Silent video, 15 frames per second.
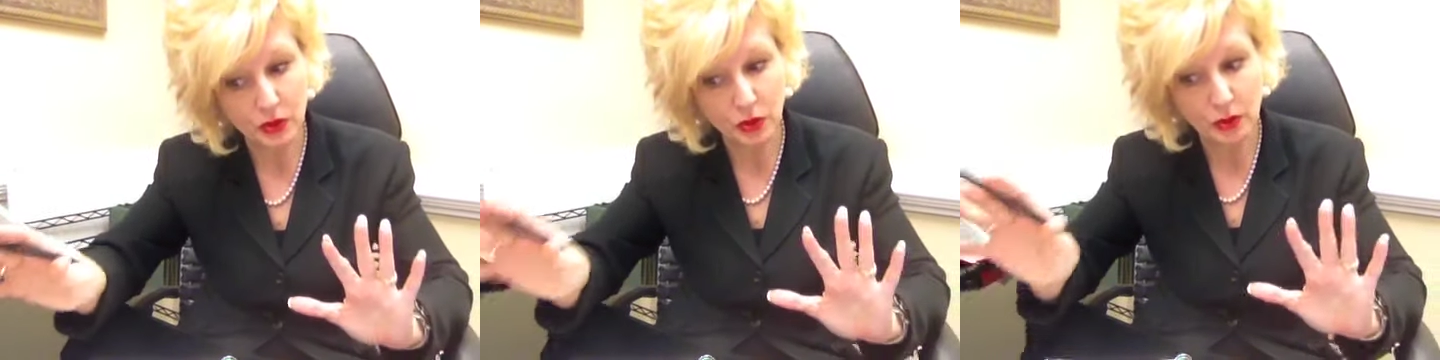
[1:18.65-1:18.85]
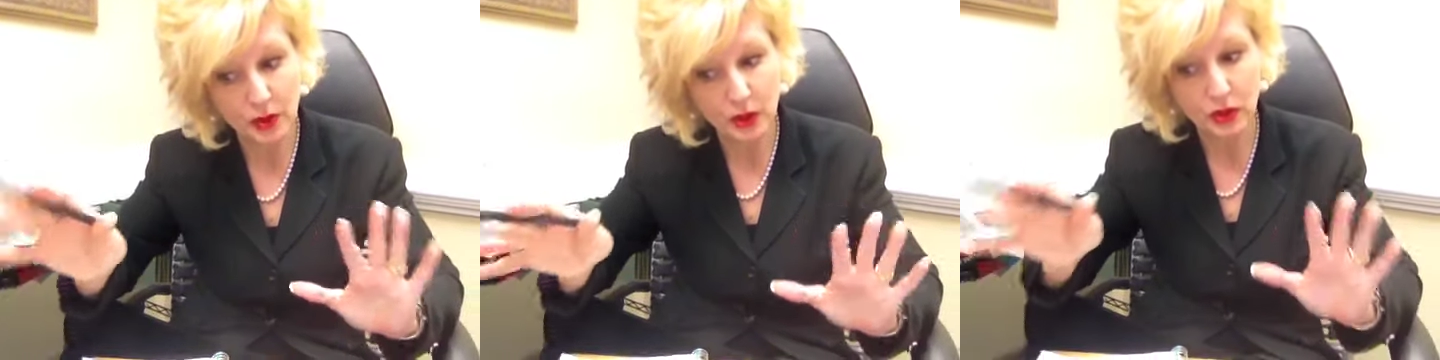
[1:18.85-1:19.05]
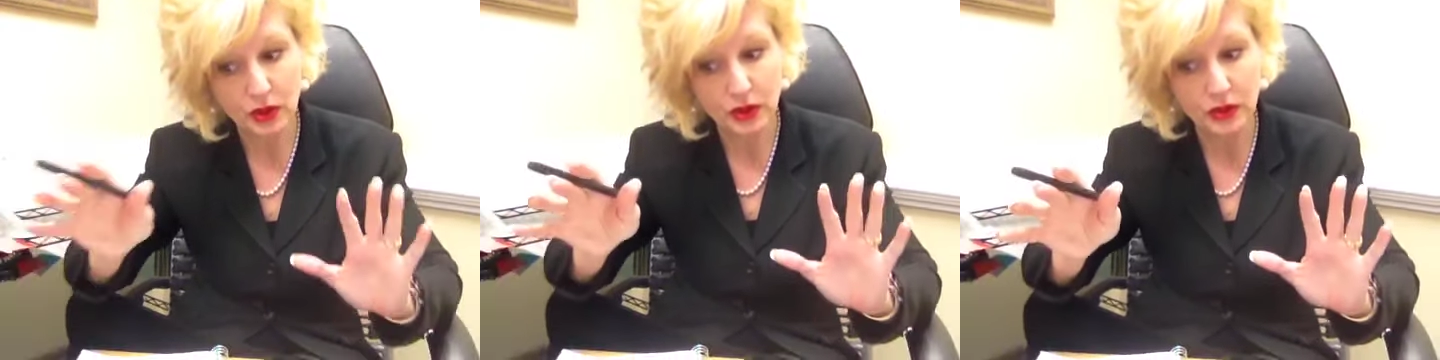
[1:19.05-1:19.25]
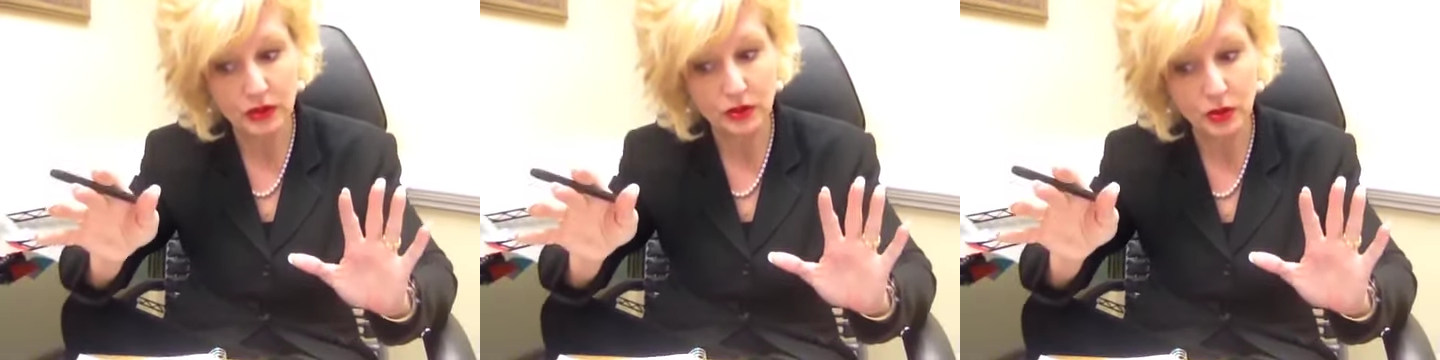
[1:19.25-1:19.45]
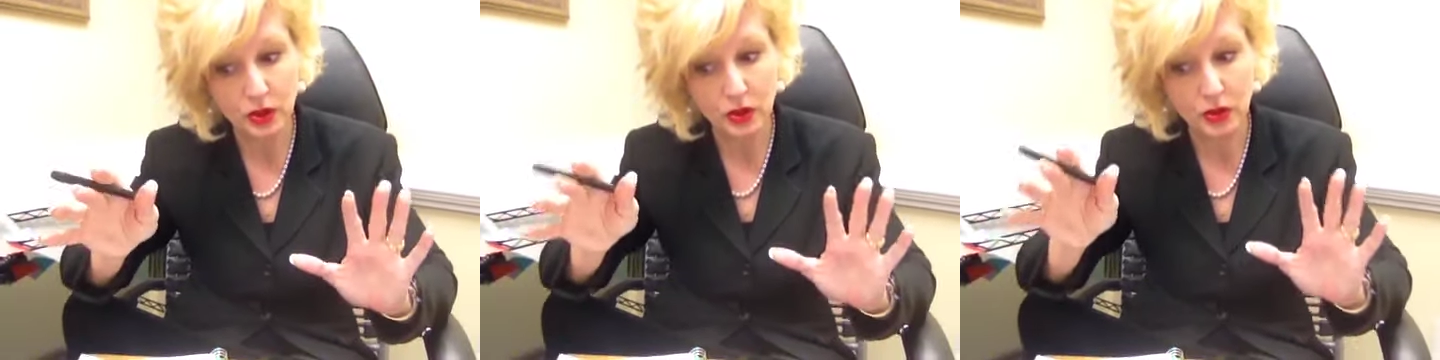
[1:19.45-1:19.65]
remote
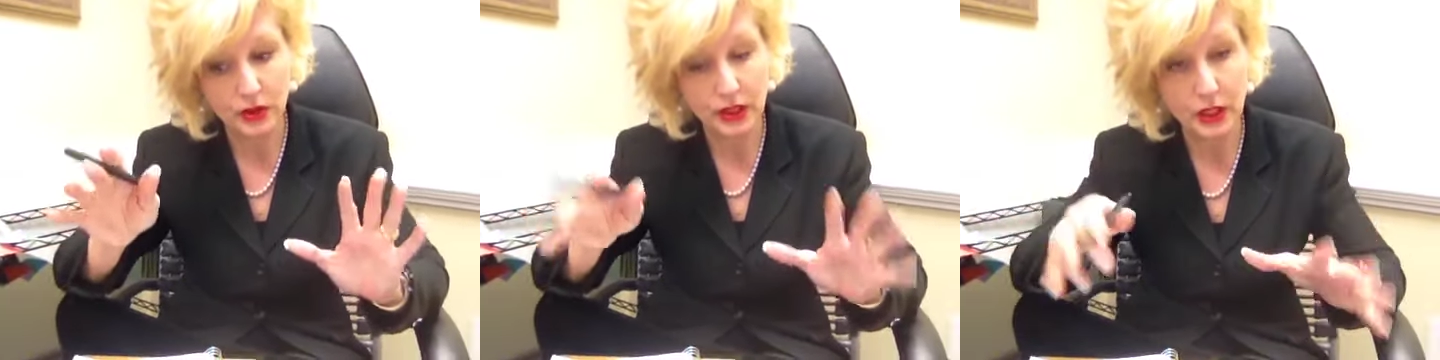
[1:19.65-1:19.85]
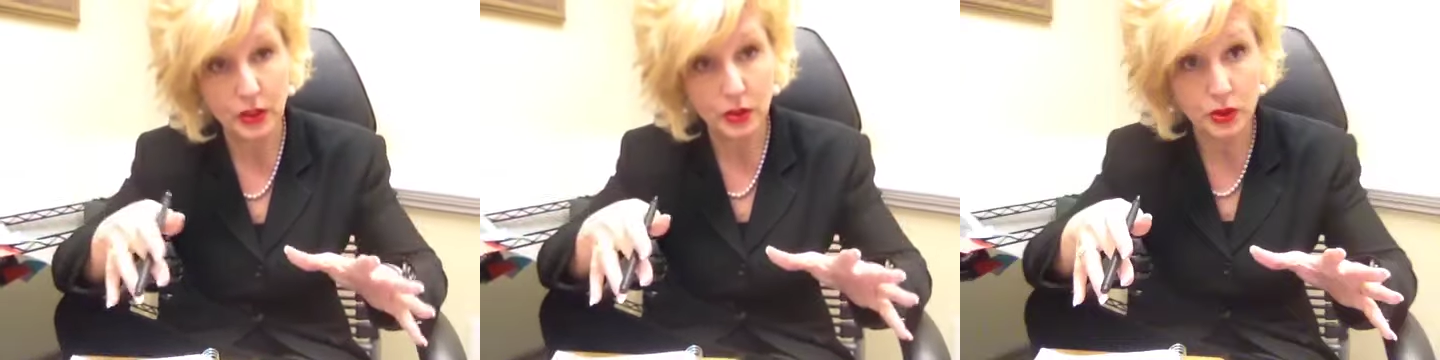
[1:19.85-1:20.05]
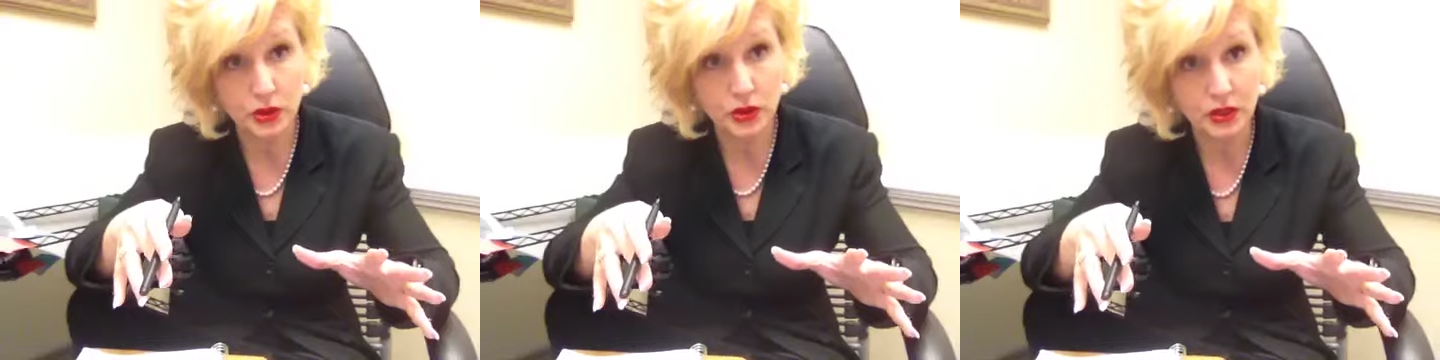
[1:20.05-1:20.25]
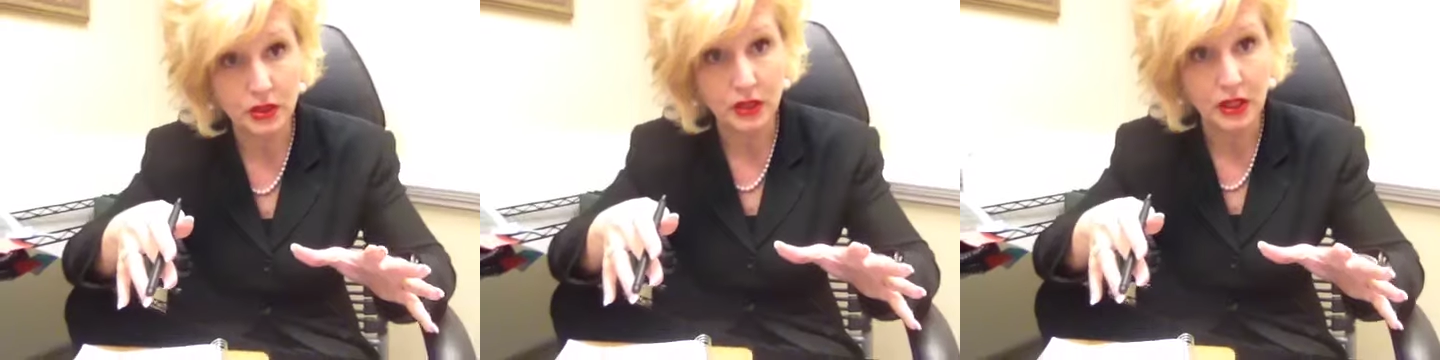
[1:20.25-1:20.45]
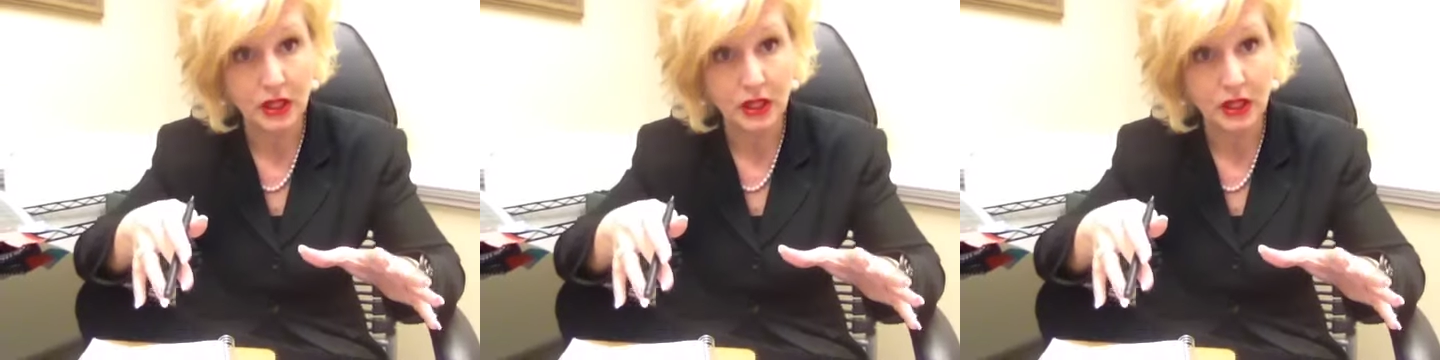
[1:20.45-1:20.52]
control use.